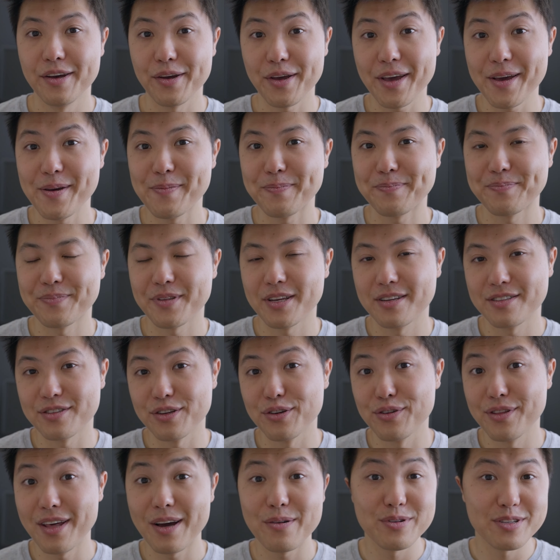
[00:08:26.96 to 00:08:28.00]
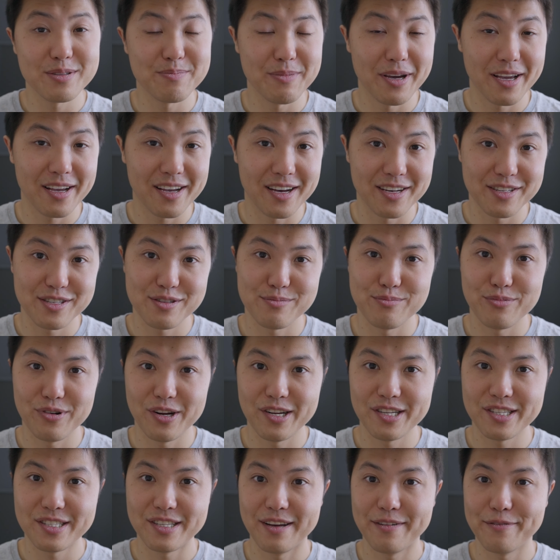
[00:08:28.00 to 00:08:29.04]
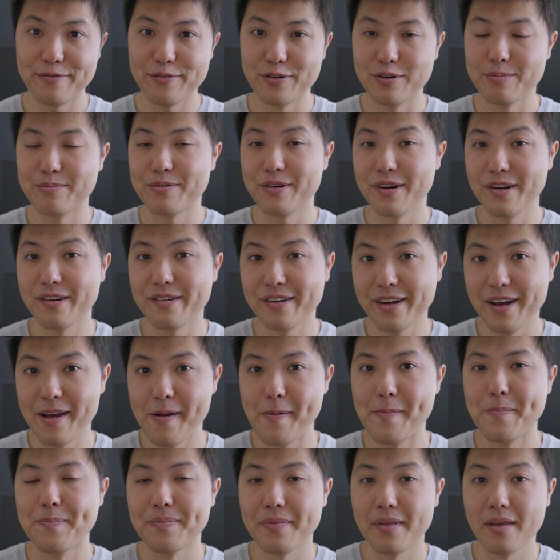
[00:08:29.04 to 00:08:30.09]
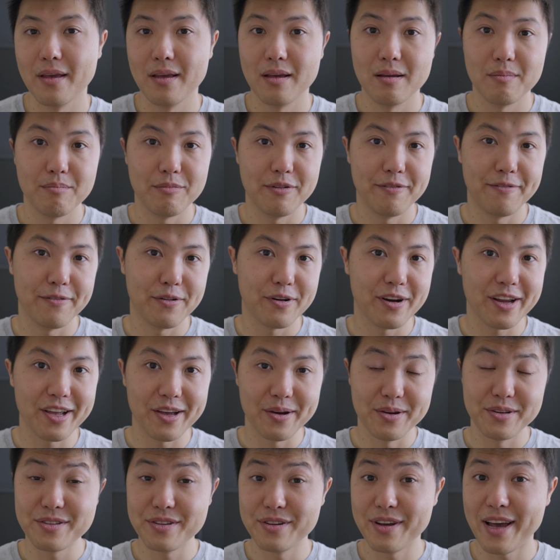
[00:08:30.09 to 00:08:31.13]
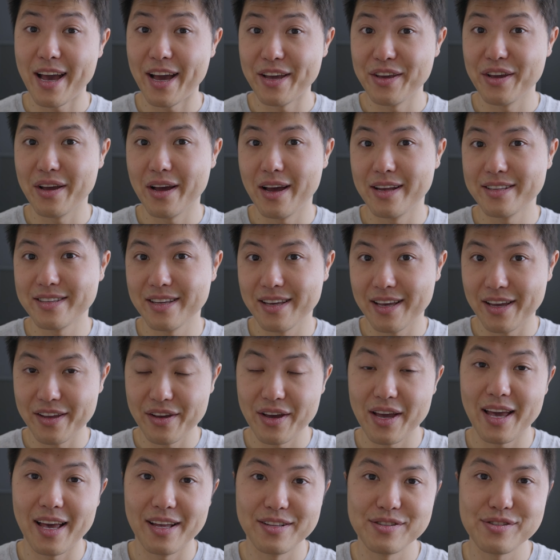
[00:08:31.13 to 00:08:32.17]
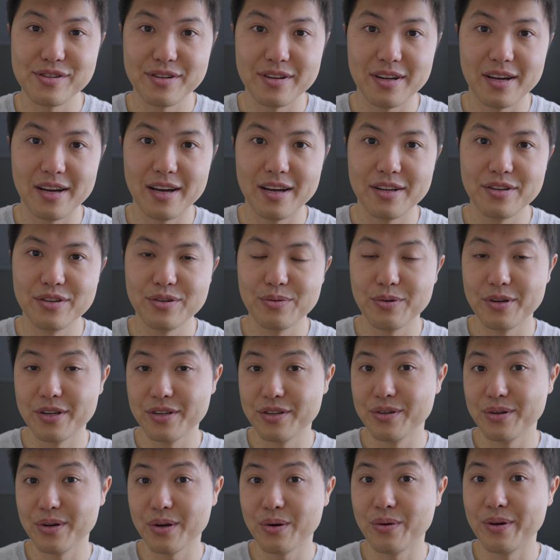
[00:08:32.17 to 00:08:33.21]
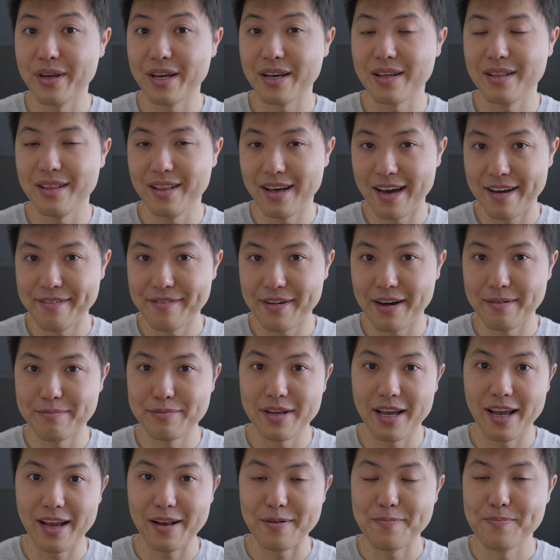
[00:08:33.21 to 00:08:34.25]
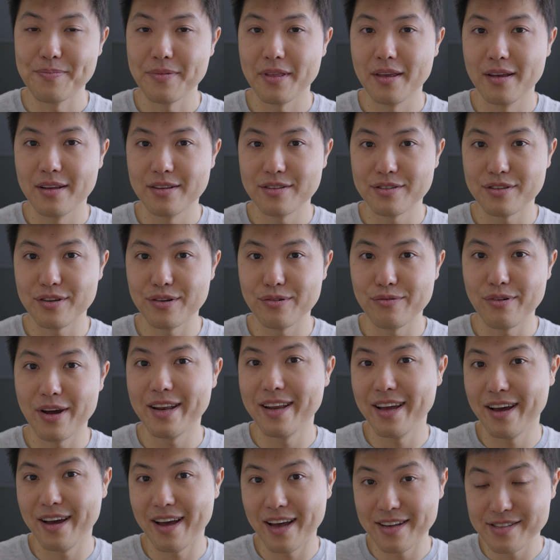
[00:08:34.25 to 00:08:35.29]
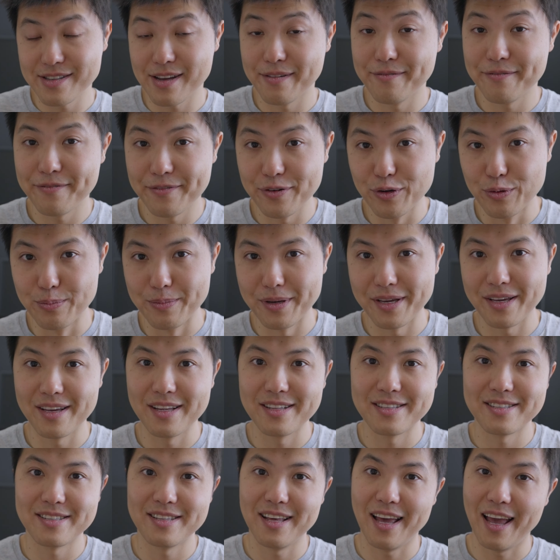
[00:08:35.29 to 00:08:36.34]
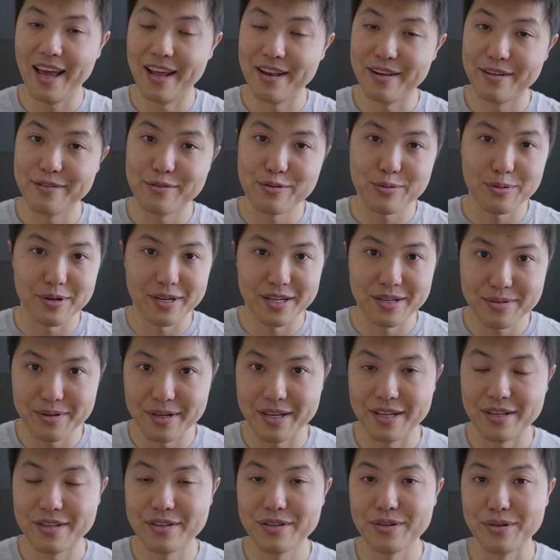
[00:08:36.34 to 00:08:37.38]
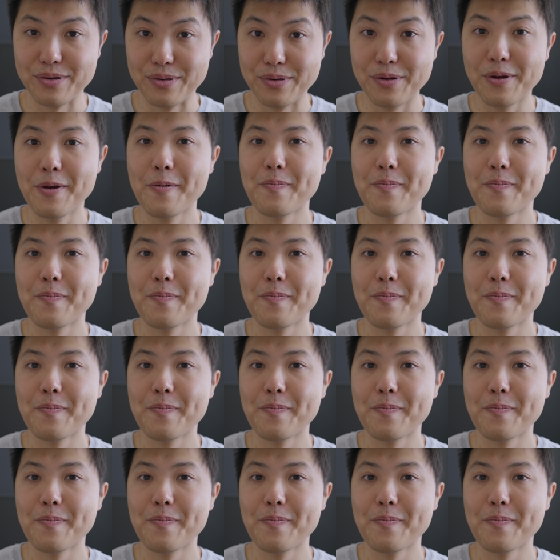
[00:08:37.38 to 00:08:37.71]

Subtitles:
Okay, so that was my custom brush set for Procreate. Before I go into how you guys can get your hands on it, I do want to do a quick life update. So right now, as I'm filming, it's the end of 2022.